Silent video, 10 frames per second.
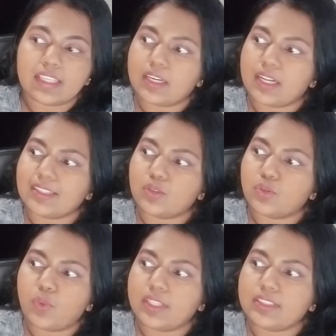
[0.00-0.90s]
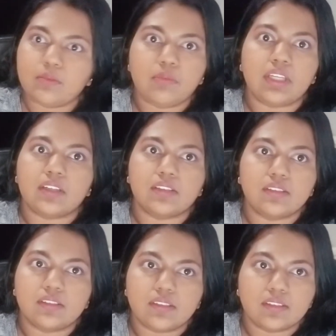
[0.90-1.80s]
like 20
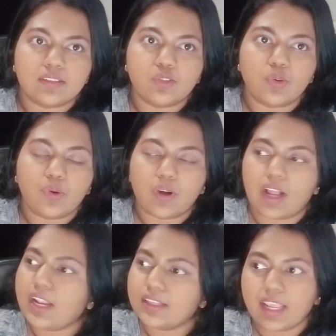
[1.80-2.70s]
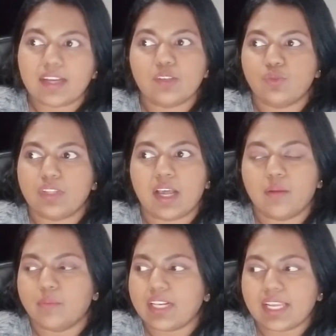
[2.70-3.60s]
mails. So I'll get into
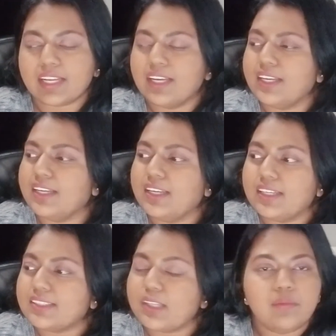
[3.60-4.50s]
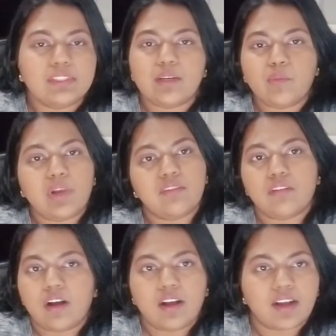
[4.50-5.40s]
that, but like something went
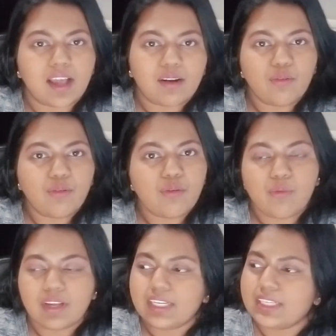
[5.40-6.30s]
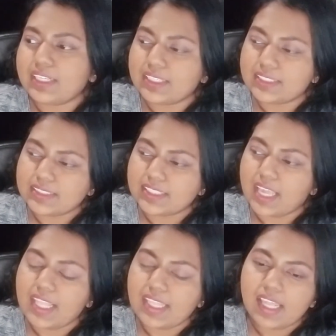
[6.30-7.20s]
wrong. I don't know what it is.
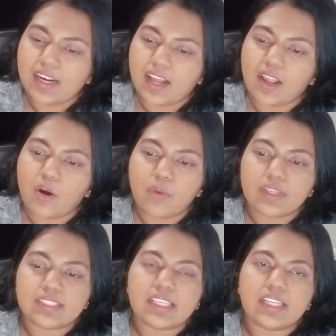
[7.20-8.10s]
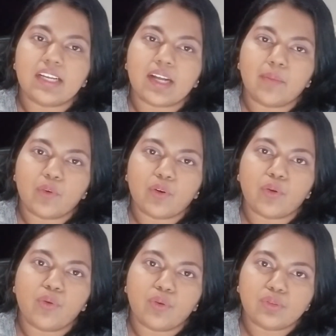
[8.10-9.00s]
And then I always said like I'm gonna
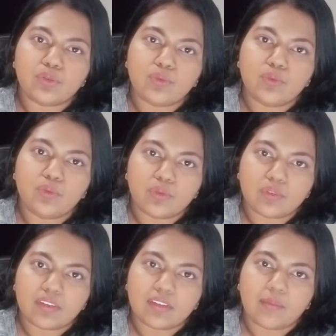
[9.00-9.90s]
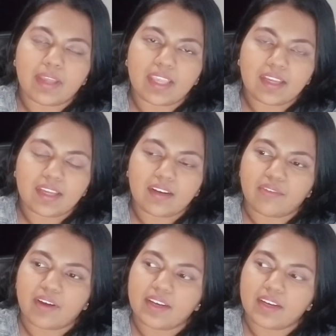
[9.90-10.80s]
go to the bank and
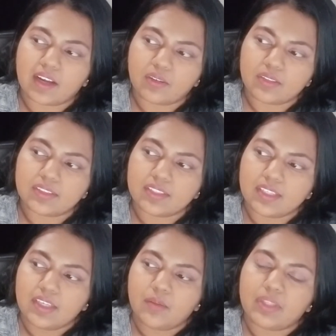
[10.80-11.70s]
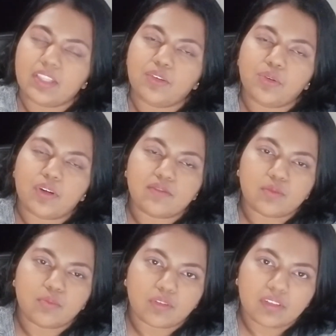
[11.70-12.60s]
find out, but then you have to
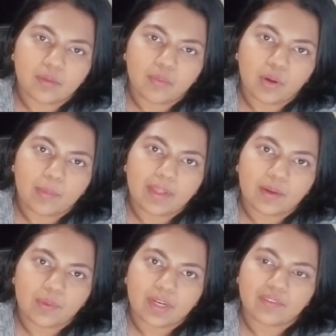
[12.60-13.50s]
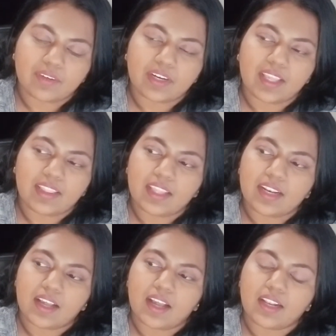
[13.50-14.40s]
book the appointment and whatever. And
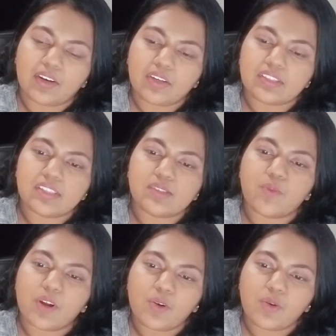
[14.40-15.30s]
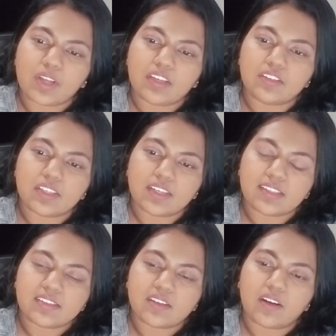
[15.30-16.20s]
then there is this one location I
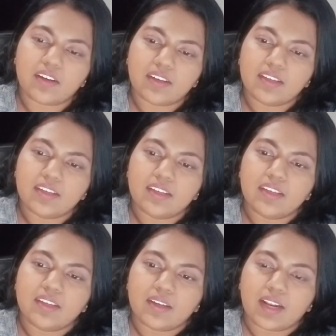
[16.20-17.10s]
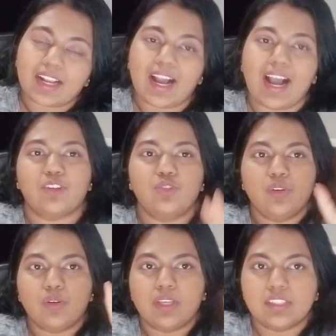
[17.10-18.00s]
saw, like an actual
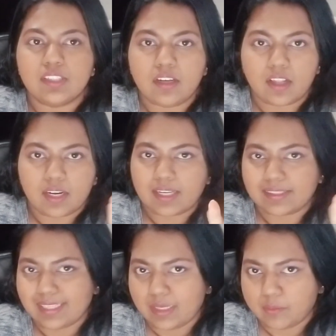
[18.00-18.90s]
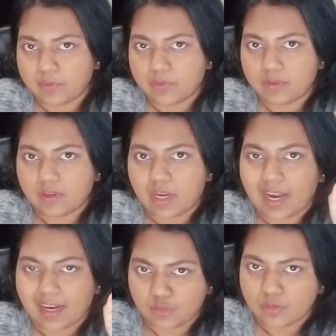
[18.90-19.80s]
location, not like a table, an
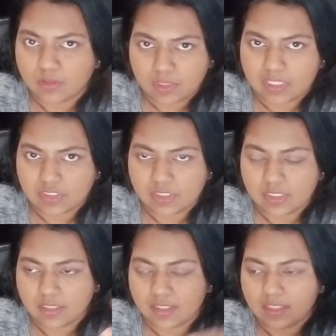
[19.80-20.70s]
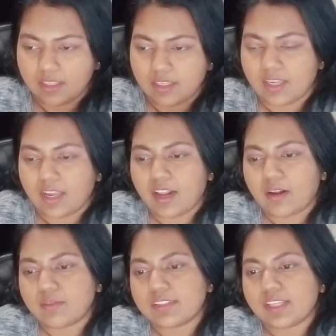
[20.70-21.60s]
actual location. And
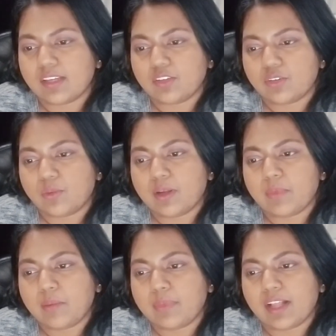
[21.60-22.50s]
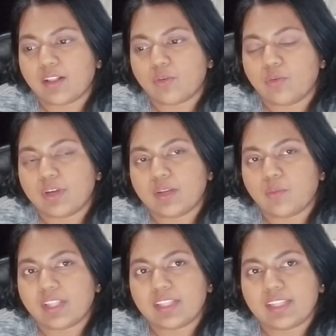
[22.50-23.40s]
I was like, you know what, maybe I'll go in
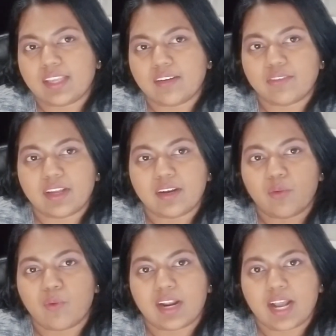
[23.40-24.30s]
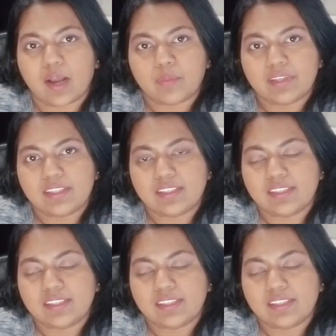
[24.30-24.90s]
one day and find out what happened.